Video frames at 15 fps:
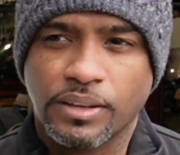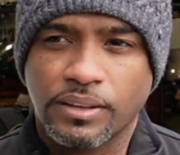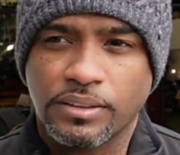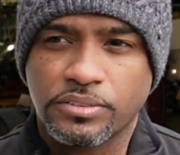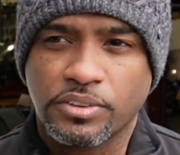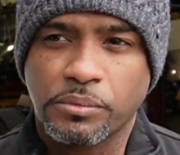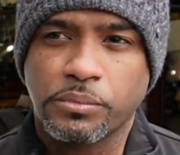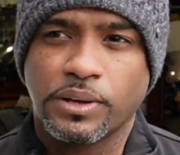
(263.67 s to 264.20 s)

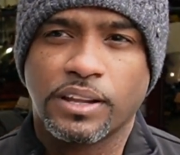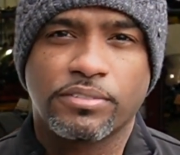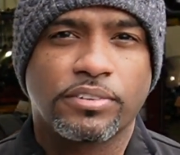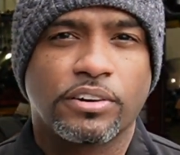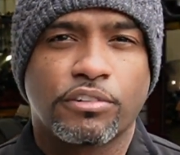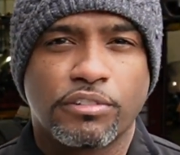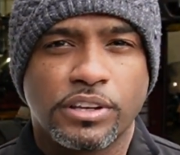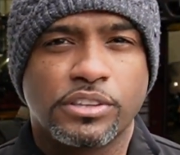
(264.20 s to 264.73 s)
somewhat of
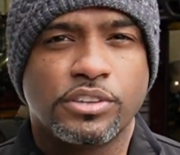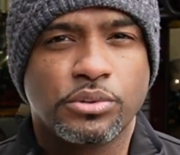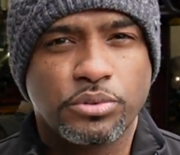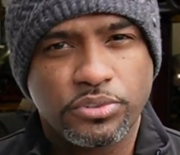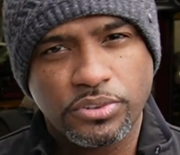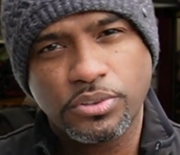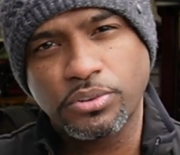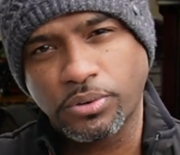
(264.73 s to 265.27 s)
a
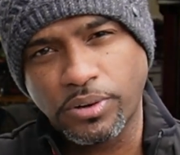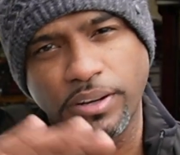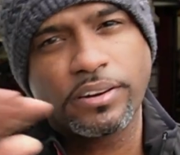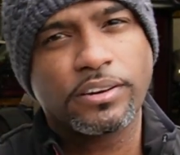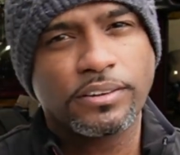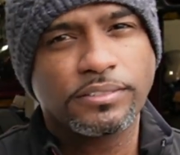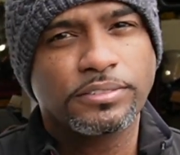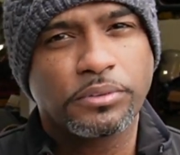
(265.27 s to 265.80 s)
reduced torque
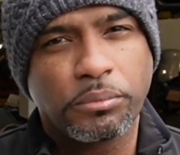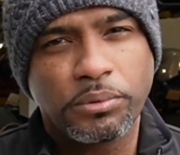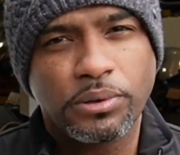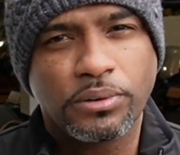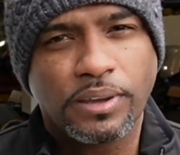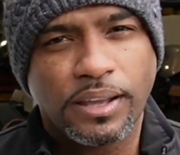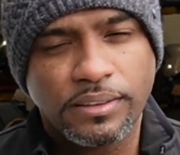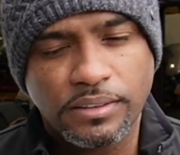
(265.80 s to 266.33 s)
curve when we
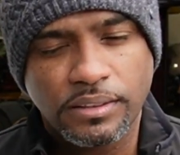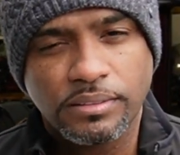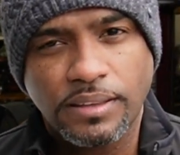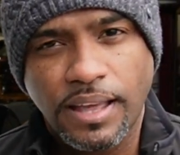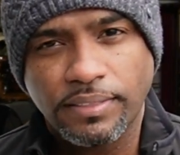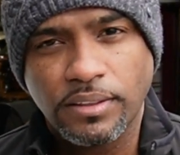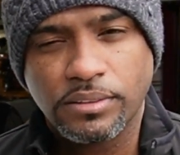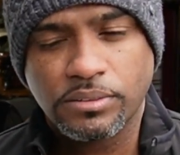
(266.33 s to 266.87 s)
look at
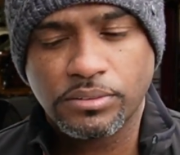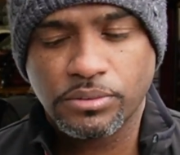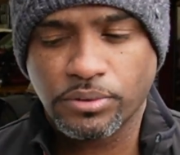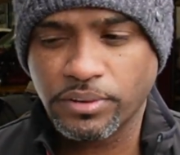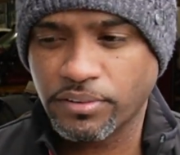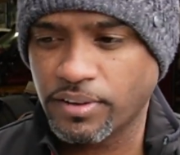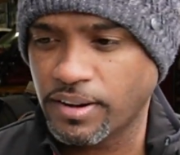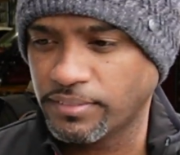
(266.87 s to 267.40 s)
the
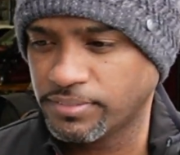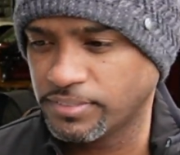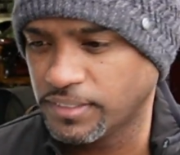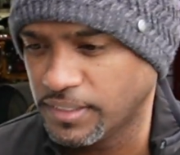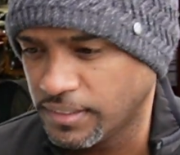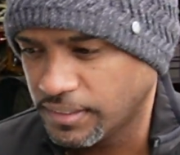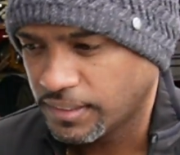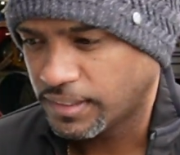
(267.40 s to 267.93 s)
torque graph.
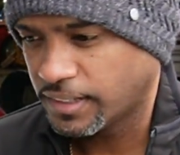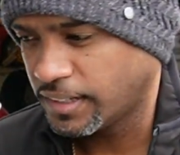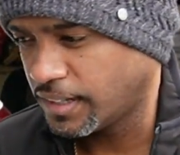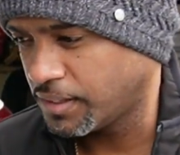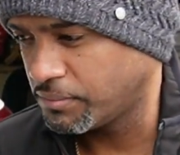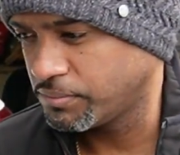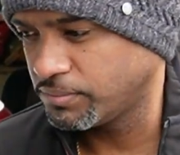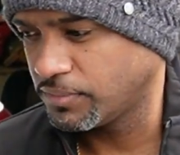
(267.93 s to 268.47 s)

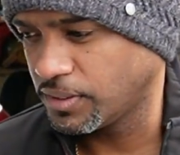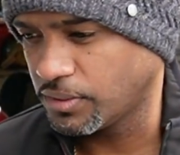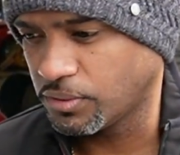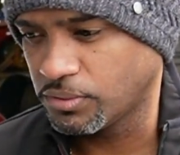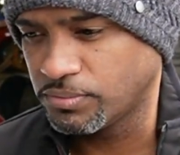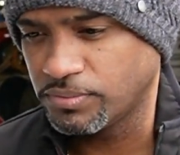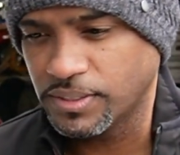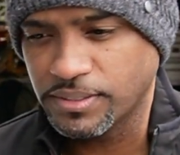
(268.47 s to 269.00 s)
You
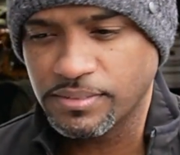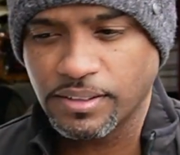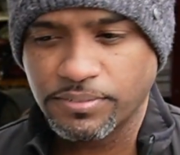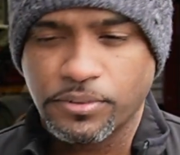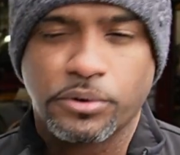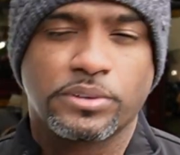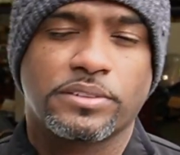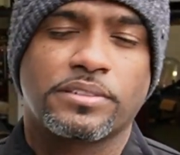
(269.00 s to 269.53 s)
know,
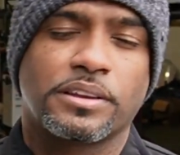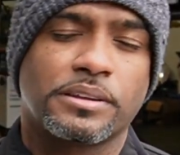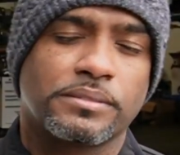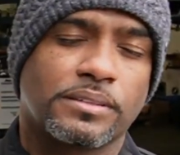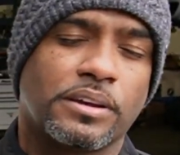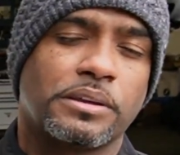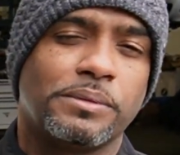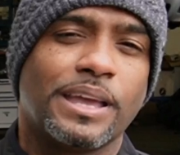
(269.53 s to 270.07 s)
of course it's not
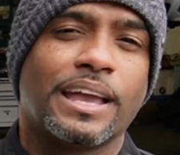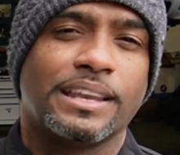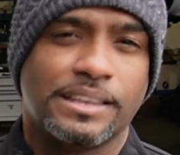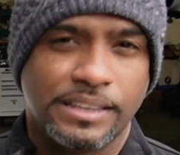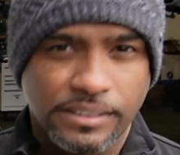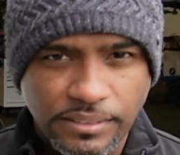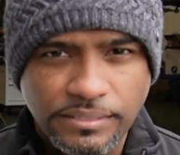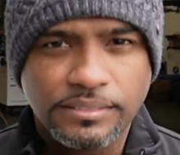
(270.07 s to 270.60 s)
going to be
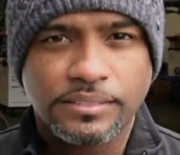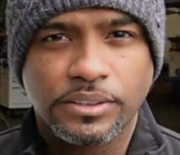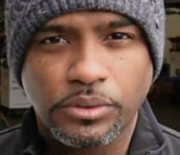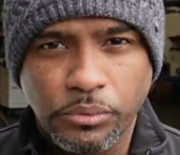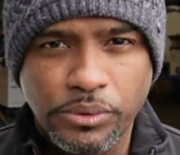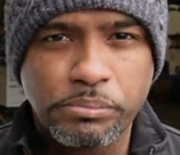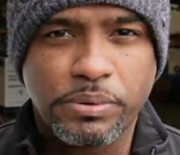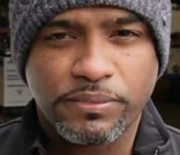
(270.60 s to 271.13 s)
ideal. You
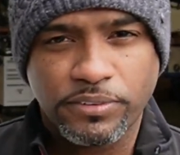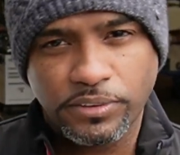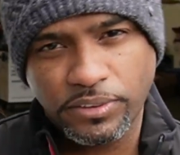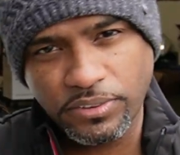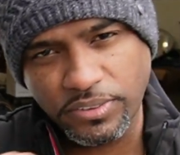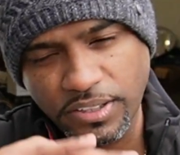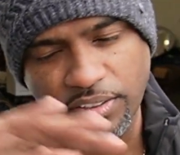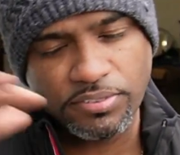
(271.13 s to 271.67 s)
know, we'd prefer to
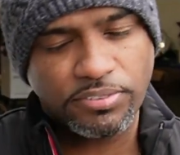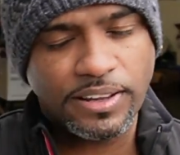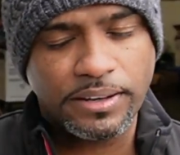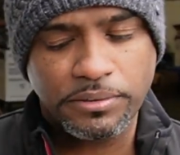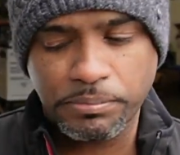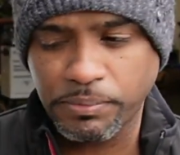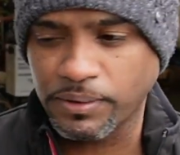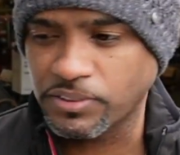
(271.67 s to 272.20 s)
see as flat
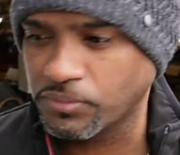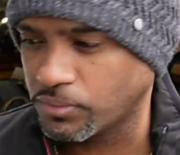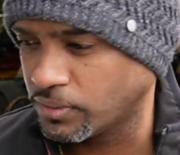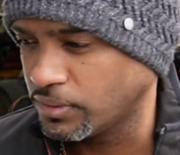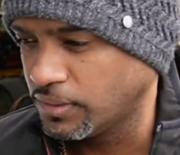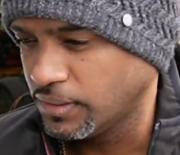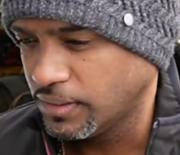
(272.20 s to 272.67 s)
as possible.